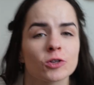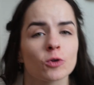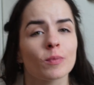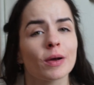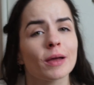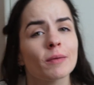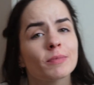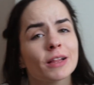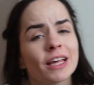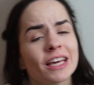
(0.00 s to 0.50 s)
so
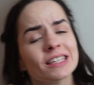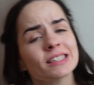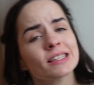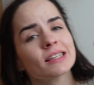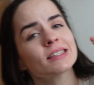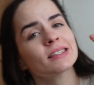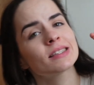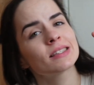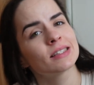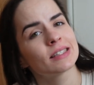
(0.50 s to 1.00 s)
my place
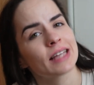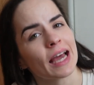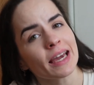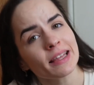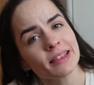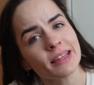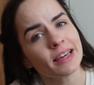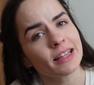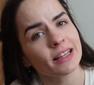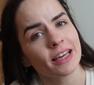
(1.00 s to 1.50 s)
is
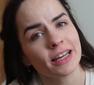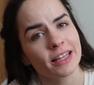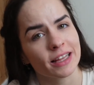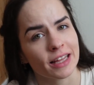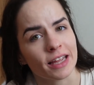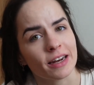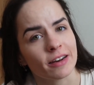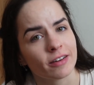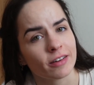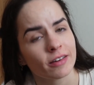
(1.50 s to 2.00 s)
technically
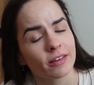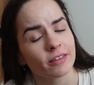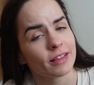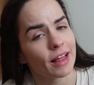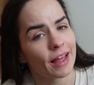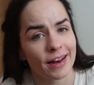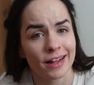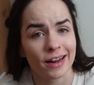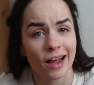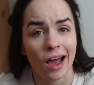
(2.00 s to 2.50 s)
cleaner
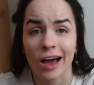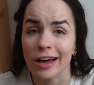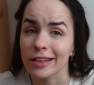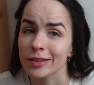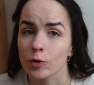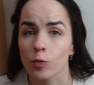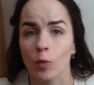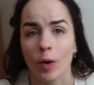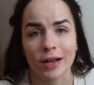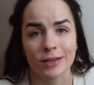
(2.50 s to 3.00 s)
than it
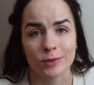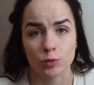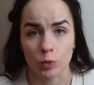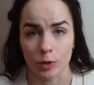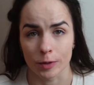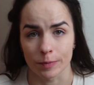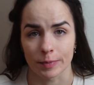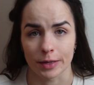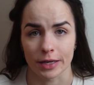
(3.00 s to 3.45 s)
otherwise would